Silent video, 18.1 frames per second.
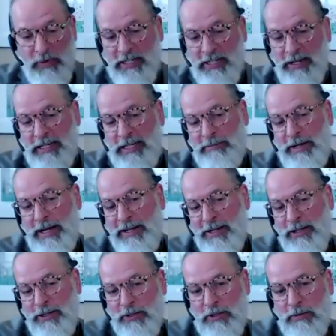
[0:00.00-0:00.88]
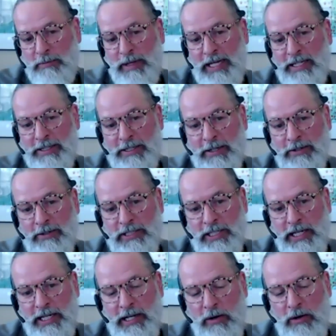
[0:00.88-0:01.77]
We talked about inclusive
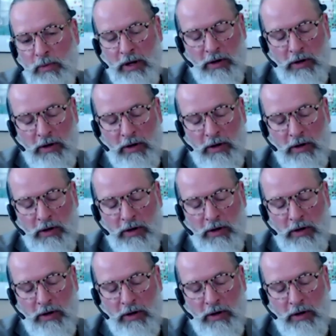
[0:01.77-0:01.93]
pedagogy.